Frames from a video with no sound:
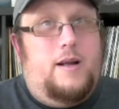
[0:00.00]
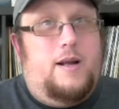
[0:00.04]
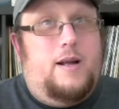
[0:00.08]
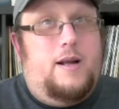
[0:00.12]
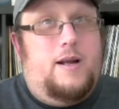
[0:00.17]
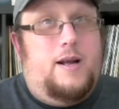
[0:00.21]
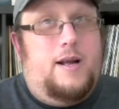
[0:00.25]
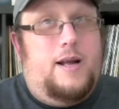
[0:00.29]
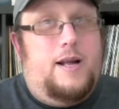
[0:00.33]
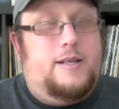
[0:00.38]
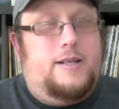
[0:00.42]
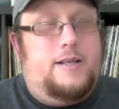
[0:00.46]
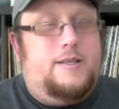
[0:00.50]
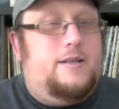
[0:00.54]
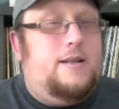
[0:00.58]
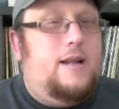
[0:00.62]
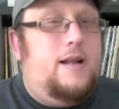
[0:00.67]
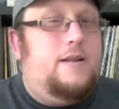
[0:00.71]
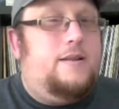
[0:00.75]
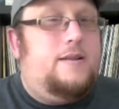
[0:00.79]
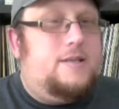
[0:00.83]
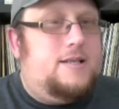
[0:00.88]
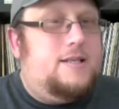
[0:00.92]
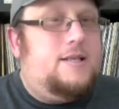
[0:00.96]

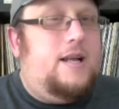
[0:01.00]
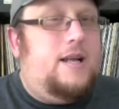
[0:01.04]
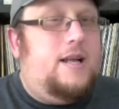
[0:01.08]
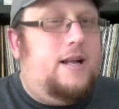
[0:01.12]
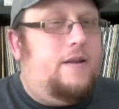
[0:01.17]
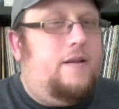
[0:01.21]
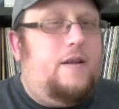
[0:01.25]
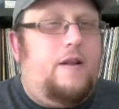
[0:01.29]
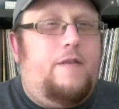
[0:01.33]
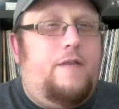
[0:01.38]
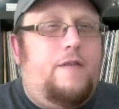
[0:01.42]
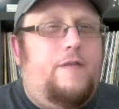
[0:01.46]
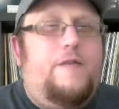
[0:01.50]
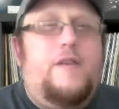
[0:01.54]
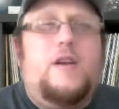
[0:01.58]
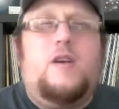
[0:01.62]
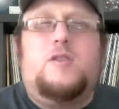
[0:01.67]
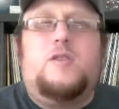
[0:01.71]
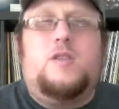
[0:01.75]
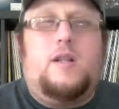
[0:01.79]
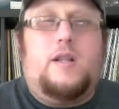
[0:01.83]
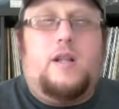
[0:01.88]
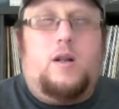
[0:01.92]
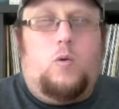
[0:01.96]
It
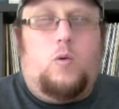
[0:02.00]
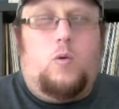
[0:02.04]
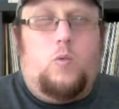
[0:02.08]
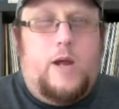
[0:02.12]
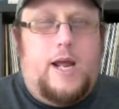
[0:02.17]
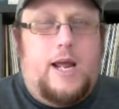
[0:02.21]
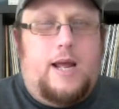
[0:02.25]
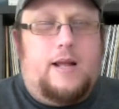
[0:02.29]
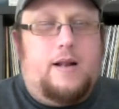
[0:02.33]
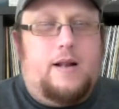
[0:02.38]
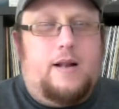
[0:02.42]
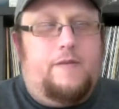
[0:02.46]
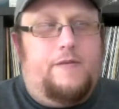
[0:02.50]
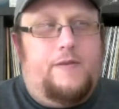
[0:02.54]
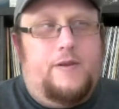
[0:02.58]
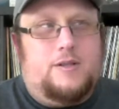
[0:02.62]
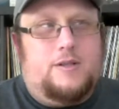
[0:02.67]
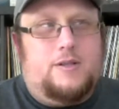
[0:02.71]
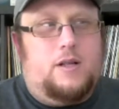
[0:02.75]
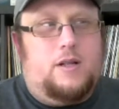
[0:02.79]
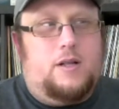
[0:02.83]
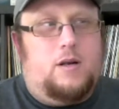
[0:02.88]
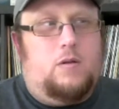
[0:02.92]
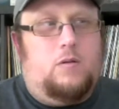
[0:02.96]
feels a little weak and it feels
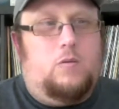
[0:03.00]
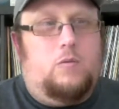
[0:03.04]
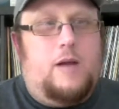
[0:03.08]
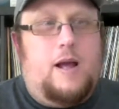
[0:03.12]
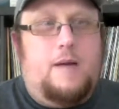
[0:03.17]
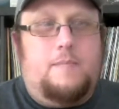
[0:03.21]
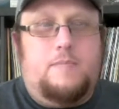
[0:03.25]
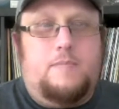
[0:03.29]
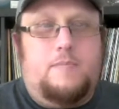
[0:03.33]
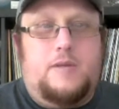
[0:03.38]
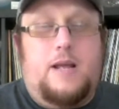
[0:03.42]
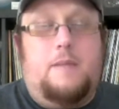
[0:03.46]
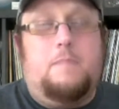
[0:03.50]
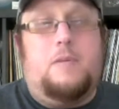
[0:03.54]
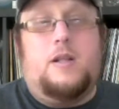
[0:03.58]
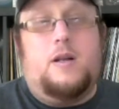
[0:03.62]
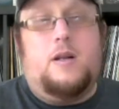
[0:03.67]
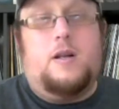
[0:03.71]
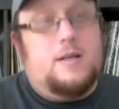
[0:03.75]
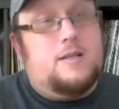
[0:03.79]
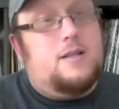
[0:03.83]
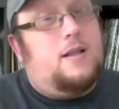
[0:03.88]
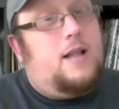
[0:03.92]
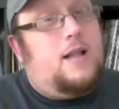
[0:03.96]
a little empty. But
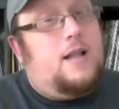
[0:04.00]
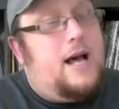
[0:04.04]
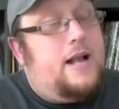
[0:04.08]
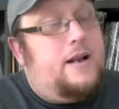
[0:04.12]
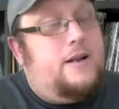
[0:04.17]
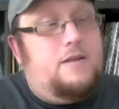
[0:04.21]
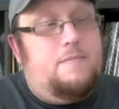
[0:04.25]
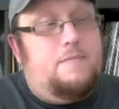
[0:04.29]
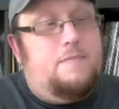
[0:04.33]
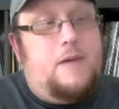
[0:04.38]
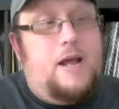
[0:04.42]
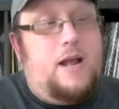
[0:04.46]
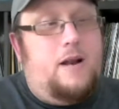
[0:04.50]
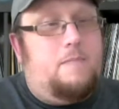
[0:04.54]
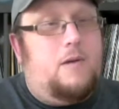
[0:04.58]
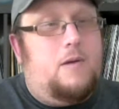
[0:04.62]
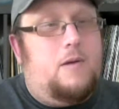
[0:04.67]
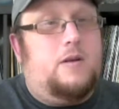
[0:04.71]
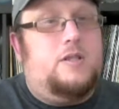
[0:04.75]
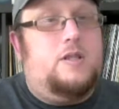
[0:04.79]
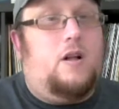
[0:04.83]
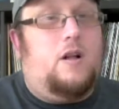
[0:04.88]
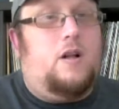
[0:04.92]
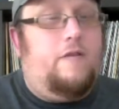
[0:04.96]
there is a lot of debate
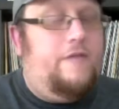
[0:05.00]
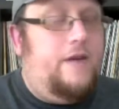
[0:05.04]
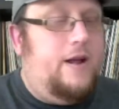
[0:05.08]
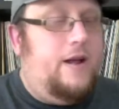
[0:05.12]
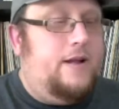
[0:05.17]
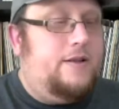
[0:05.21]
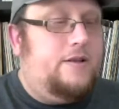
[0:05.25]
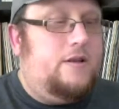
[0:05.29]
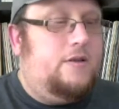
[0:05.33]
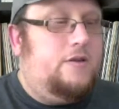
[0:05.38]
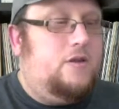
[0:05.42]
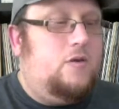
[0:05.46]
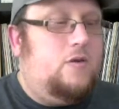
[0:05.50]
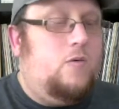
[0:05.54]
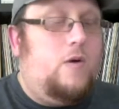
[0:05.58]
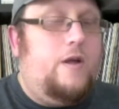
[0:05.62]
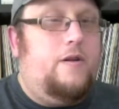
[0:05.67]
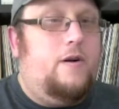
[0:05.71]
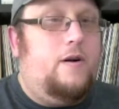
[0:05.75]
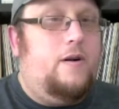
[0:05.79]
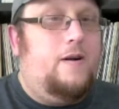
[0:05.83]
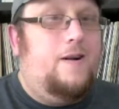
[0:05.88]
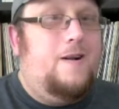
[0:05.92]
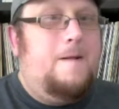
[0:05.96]
amongst Tall fans as to
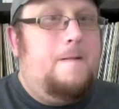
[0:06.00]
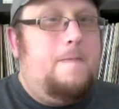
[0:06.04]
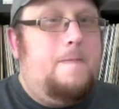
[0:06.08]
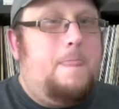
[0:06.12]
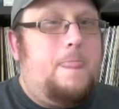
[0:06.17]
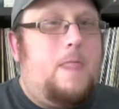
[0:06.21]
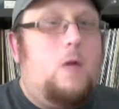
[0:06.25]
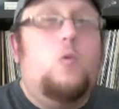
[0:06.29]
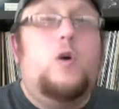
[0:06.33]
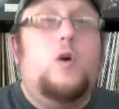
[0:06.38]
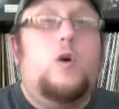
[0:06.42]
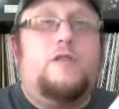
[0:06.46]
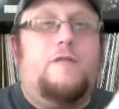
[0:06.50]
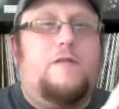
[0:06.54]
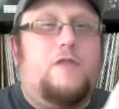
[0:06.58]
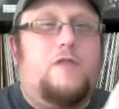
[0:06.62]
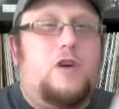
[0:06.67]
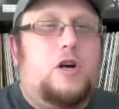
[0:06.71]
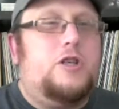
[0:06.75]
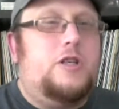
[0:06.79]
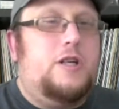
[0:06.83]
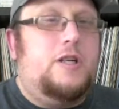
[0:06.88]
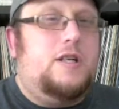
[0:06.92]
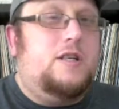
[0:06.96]
whether which
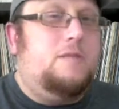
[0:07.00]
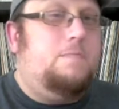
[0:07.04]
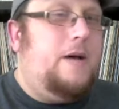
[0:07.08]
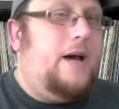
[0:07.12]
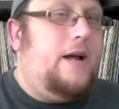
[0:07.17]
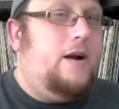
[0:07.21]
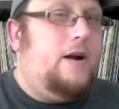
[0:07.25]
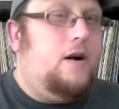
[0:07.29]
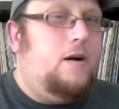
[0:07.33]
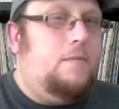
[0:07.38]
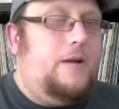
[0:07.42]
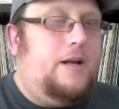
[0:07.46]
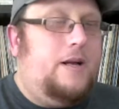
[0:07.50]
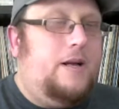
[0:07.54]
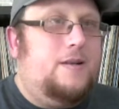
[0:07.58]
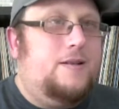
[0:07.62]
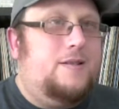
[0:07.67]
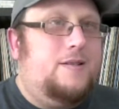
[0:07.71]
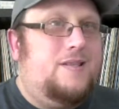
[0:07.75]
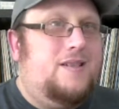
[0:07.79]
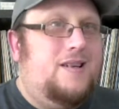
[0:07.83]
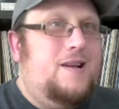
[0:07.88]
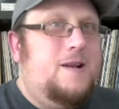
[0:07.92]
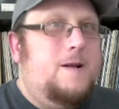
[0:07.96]
version is better,
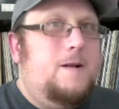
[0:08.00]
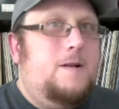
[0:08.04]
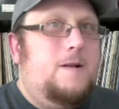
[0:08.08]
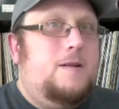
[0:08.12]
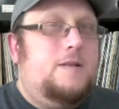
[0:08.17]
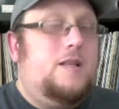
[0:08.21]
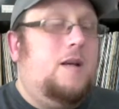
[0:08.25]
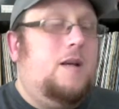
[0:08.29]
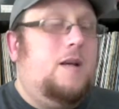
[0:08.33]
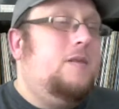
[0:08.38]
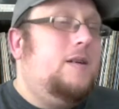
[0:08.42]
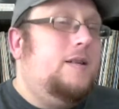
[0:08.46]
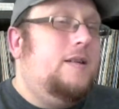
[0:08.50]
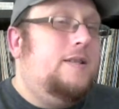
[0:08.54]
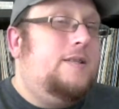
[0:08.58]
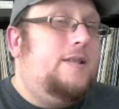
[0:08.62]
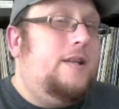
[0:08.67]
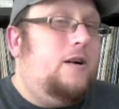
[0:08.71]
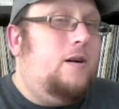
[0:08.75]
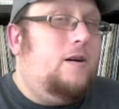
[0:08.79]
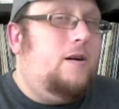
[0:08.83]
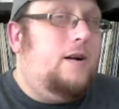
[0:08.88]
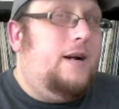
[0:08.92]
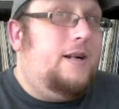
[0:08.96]
because some
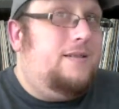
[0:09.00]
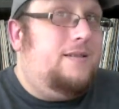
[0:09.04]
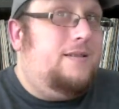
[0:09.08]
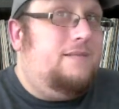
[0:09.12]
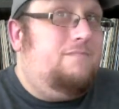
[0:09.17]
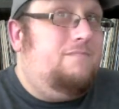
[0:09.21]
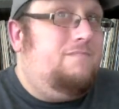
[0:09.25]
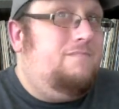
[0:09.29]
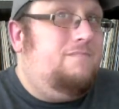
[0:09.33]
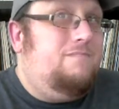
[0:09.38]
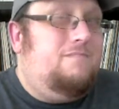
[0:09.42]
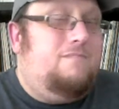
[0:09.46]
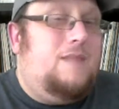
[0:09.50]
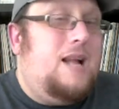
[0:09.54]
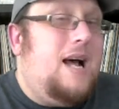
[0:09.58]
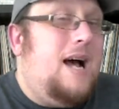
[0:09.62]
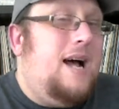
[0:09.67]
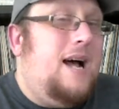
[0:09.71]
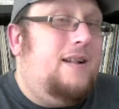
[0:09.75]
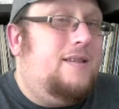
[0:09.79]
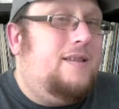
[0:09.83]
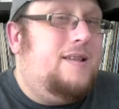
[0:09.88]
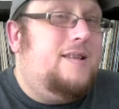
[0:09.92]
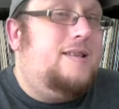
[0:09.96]
consider it
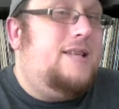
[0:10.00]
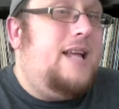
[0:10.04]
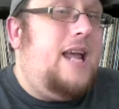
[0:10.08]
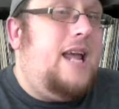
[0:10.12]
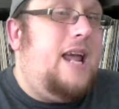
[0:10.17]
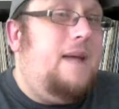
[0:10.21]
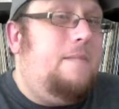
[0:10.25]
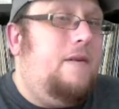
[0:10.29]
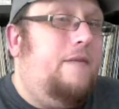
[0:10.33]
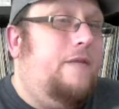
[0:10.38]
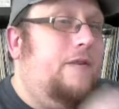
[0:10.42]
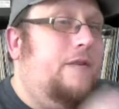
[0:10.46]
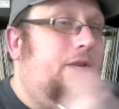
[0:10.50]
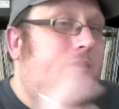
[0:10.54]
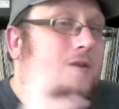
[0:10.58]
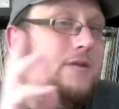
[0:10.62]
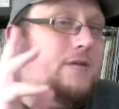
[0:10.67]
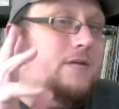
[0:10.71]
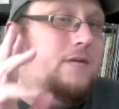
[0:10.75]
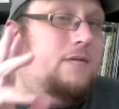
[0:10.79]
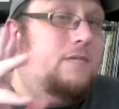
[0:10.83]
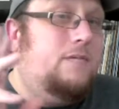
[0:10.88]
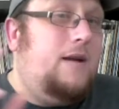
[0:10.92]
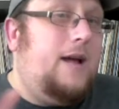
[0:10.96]
not the same if
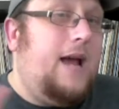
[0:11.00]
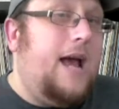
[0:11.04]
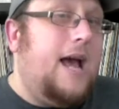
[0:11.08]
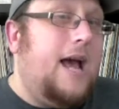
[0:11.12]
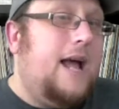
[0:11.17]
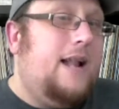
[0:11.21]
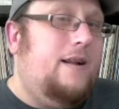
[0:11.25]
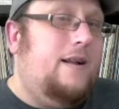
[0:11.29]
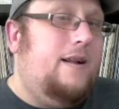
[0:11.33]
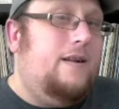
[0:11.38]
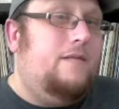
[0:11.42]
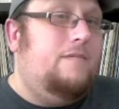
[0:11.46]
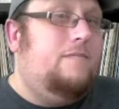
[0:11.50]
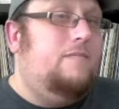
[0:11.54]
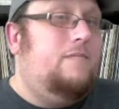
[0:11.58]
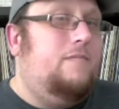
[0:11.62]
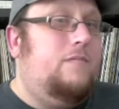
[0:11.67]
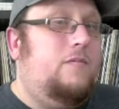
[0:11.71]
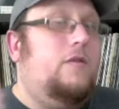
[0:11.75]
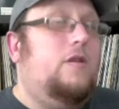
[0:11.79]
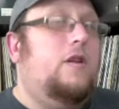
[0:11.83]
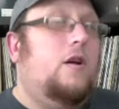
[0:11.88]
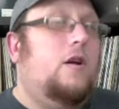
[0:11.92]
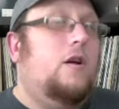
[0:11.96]
it's added,
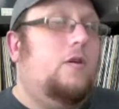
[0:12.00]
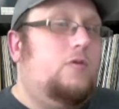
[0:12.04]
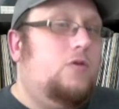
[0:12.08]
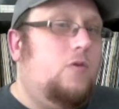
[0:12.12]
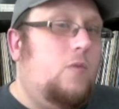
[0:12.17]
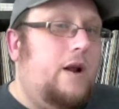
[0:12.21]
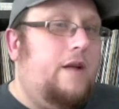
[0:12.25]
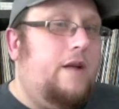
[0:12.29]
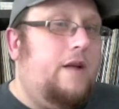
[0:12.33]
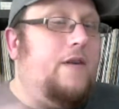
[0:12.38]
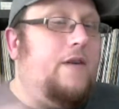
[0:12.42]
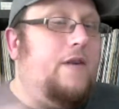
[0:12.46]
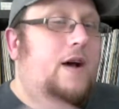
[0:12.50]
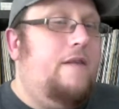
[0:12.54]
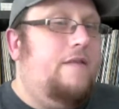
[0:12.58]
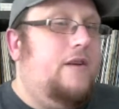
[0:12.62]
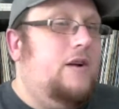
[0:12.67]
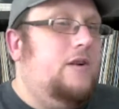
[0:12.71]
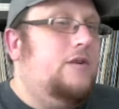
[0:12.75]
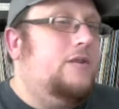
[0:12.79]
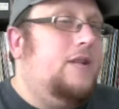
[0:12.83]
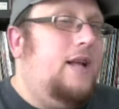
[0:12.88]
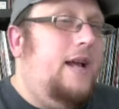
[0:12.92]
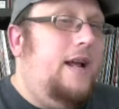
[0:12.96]
you know, 25
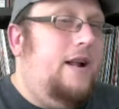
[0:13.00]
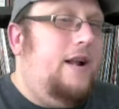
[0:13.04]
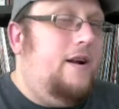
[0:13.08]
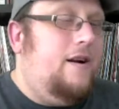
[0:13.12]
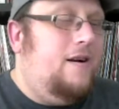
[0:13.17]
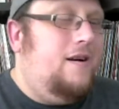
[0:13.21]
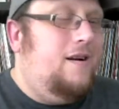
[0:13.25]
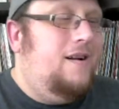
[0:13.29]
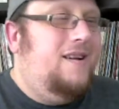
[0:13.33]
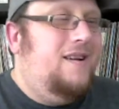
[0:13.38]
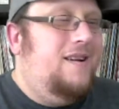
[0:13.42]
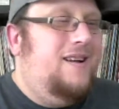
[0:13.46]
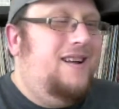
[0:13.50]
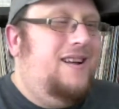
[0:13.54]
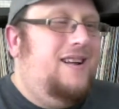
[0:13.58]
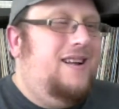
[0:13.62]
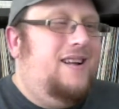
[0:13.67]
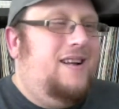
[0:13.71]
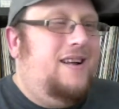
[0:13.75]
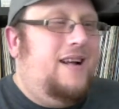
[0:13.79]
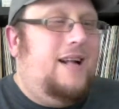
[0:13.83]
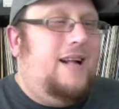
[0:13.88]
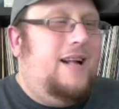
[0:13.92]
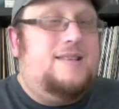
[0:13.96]
years later.
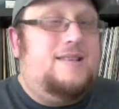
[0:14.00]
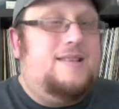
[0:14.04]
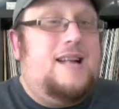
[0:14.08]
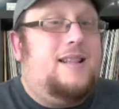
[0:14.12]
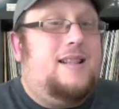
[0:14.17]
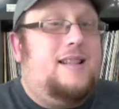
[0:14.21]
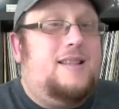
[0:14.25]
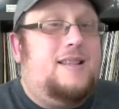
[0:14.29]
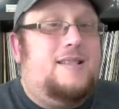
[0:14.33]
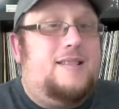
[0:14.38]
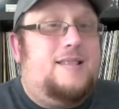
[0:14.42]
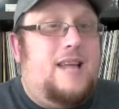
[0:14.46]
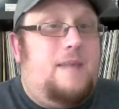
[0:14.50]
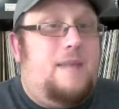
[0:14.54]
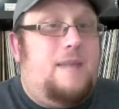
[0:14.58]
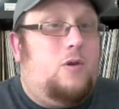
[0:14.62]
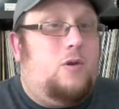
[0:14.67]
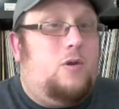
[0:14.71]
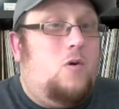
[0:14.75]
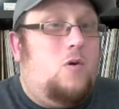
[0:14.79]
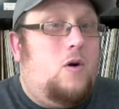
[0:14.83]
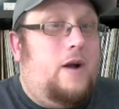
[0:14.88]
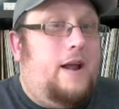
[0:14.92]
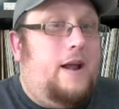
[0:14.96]
It's not the same
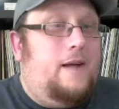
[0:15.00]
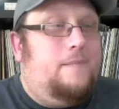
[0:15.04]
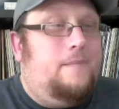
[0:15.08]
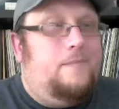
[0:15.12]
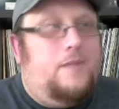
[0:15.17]
recording.